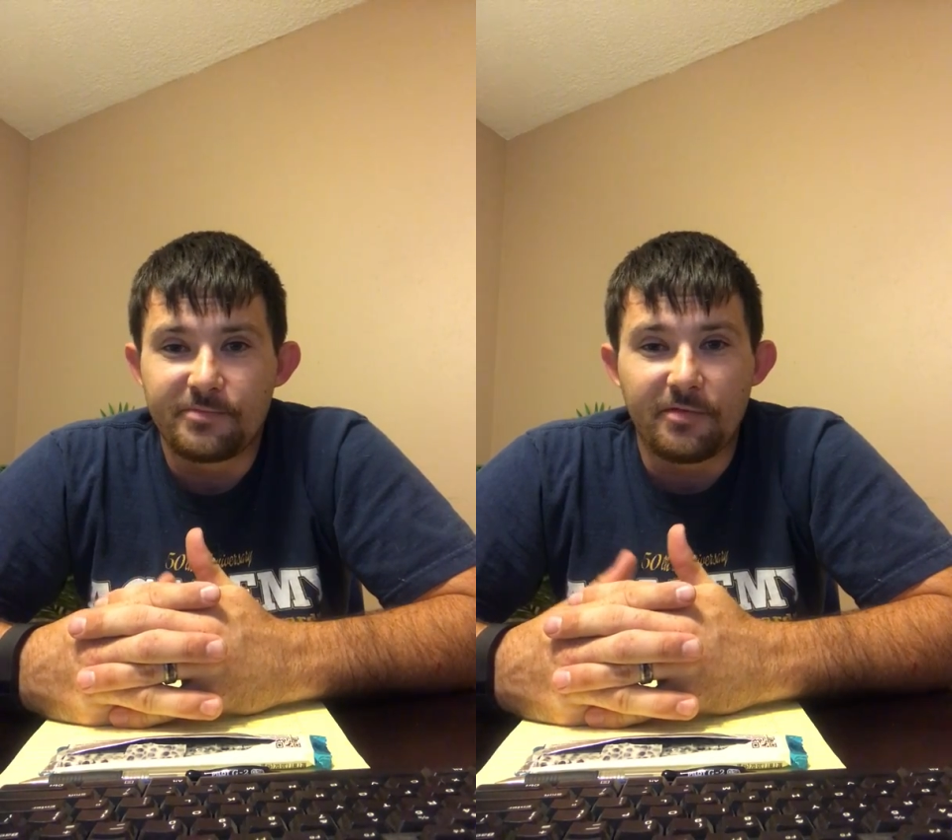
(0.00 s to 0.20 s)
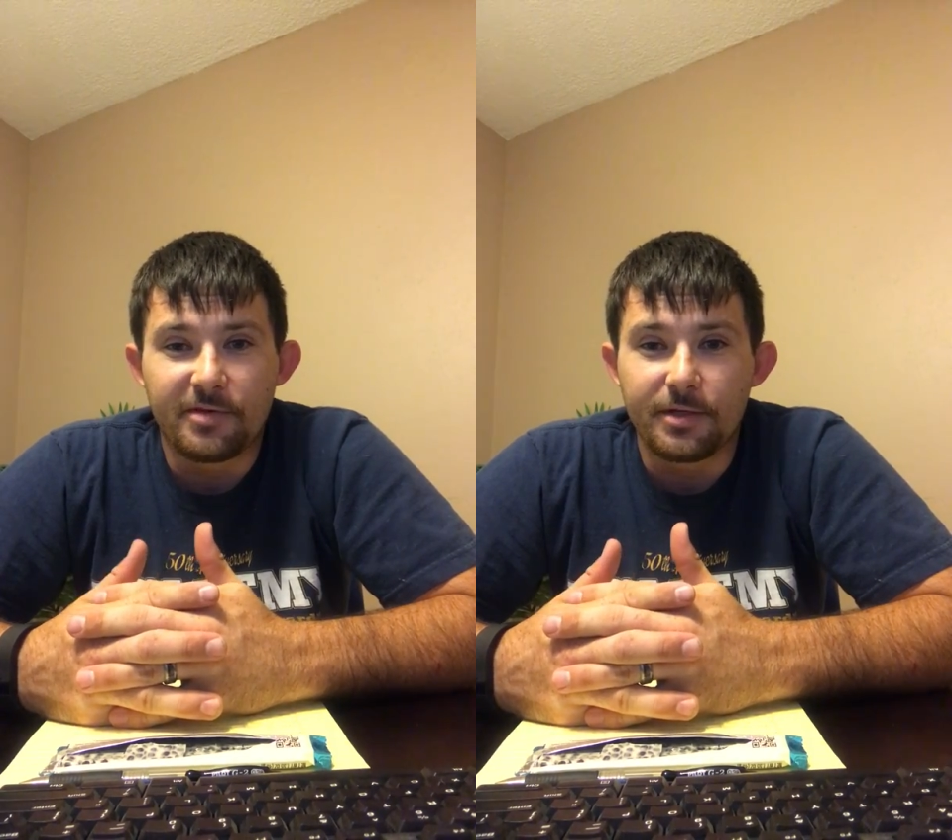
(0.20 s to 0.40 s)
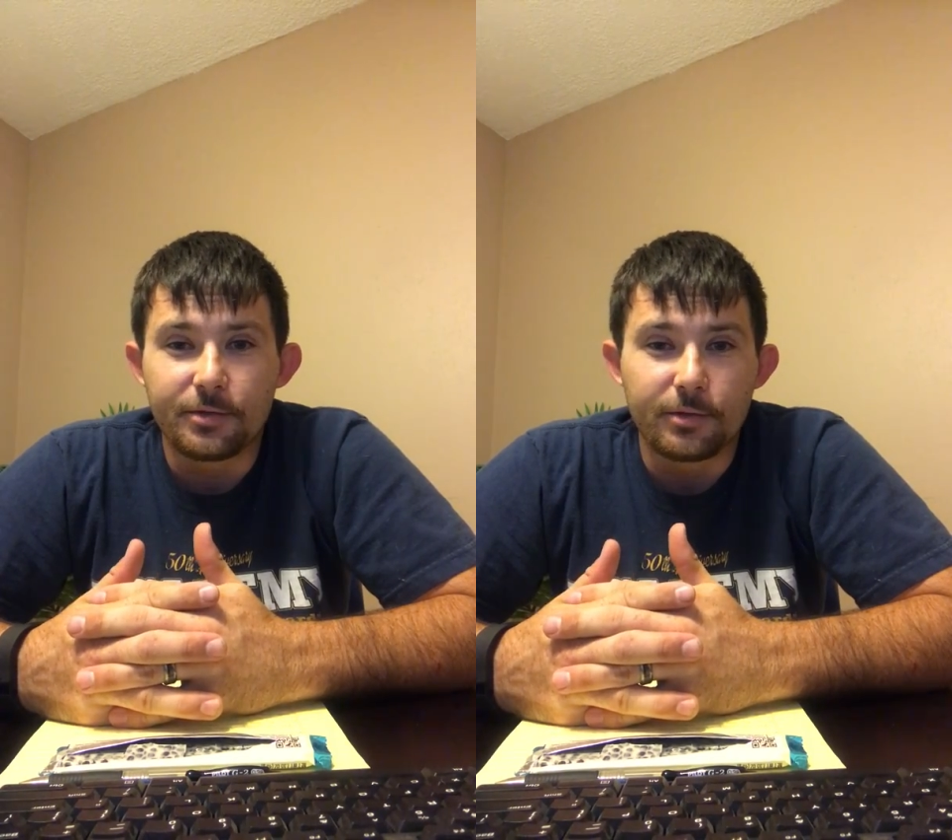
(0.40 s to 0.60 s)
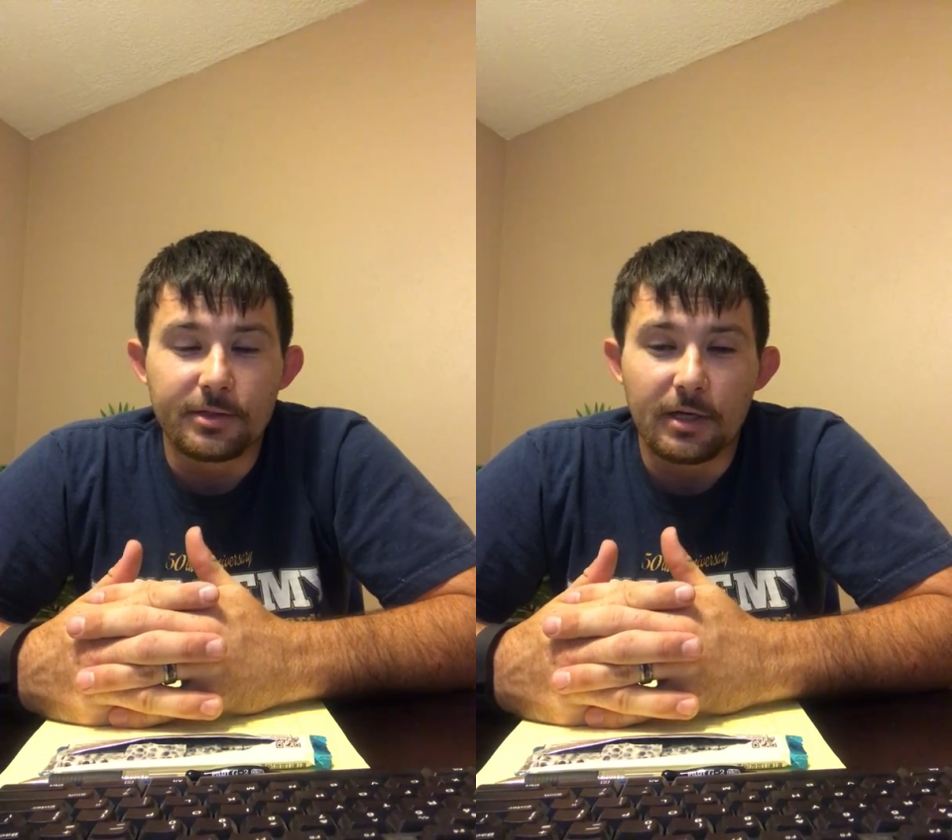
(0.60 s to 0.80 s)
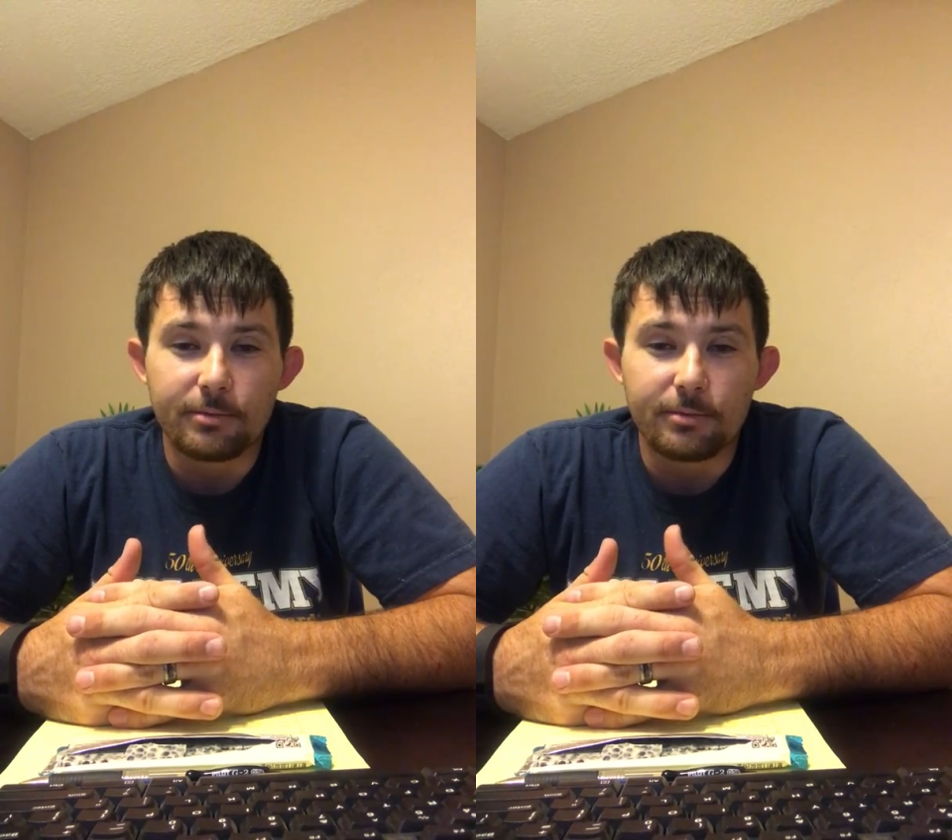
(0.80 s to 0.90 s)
15-20